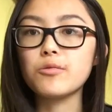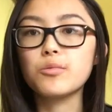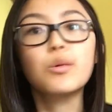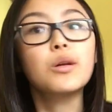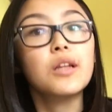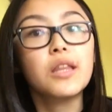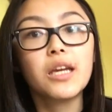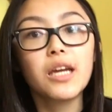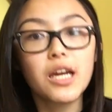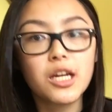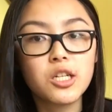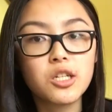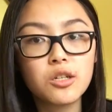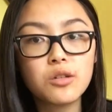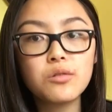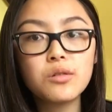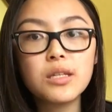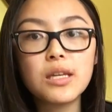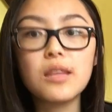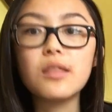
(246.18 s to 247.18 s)
was one of the
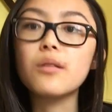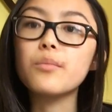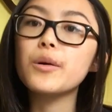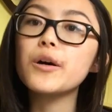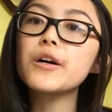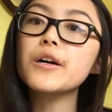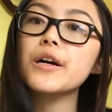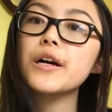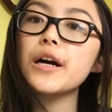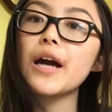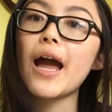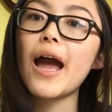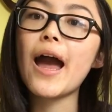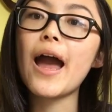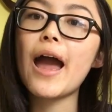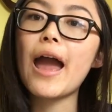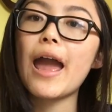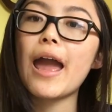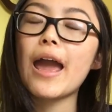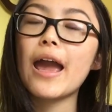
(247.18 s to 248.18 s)
issues in the book,
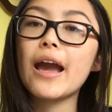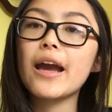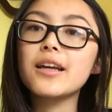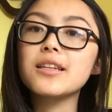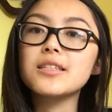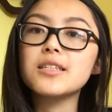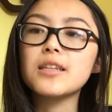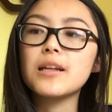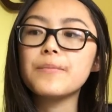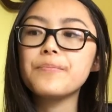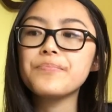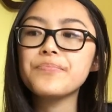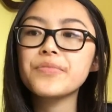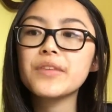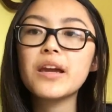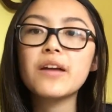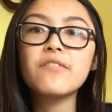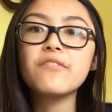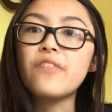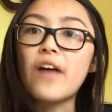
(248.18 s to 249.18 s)
and
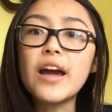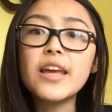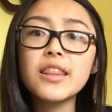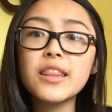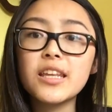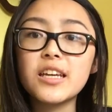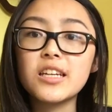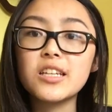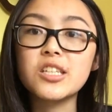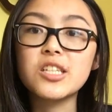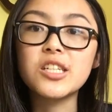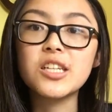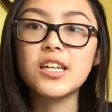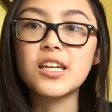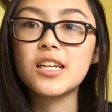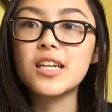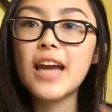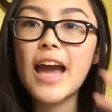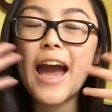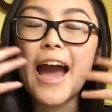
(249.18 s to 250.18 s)
finally
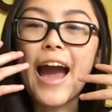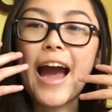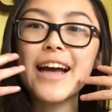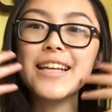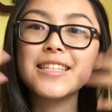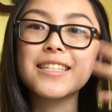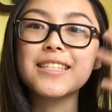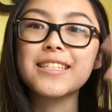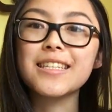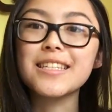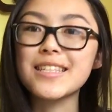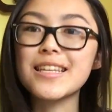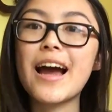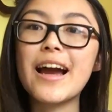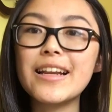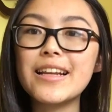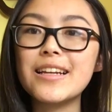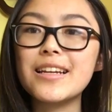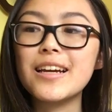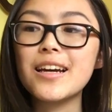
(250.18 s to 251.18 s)
she has
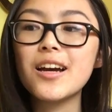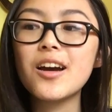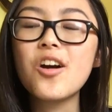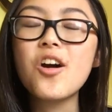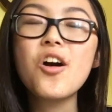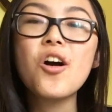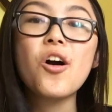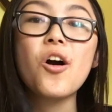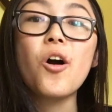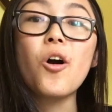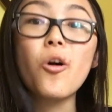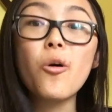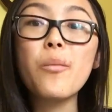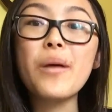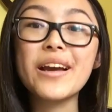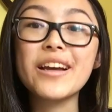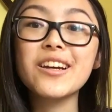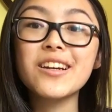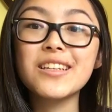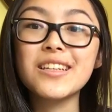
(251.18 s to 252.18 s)
decided, oh
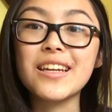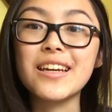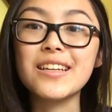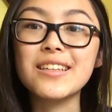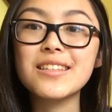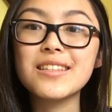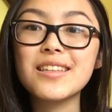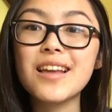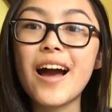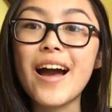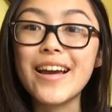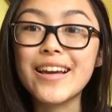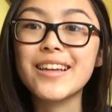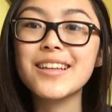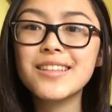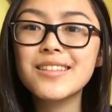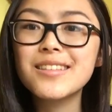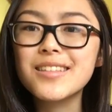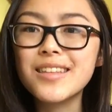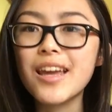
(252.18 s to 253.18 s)
my goodness, I
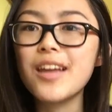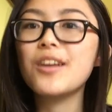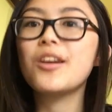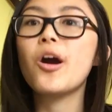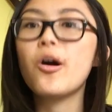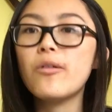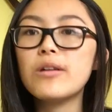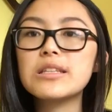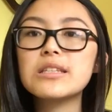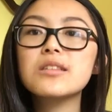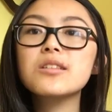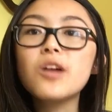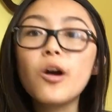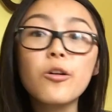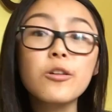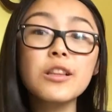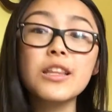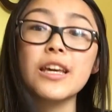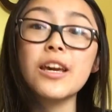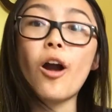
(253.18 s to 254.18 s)
can say no, it's
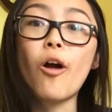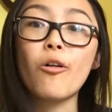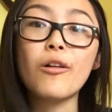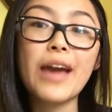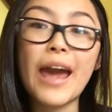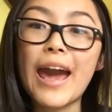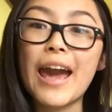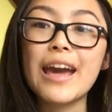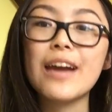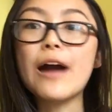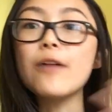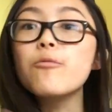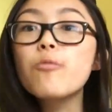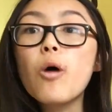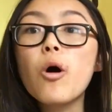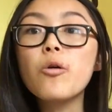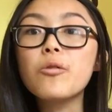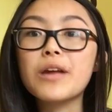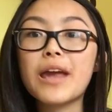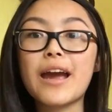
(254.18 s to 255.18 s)
totally okay. I
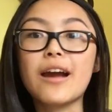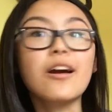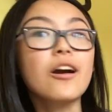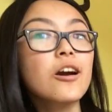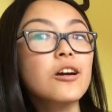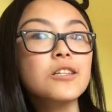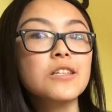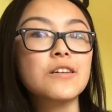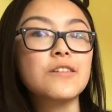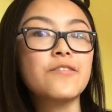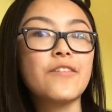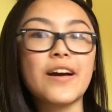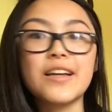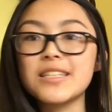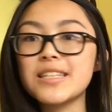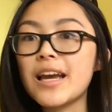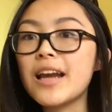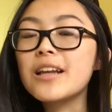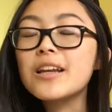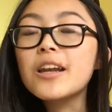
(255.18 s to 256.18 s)
won't get hurt if I say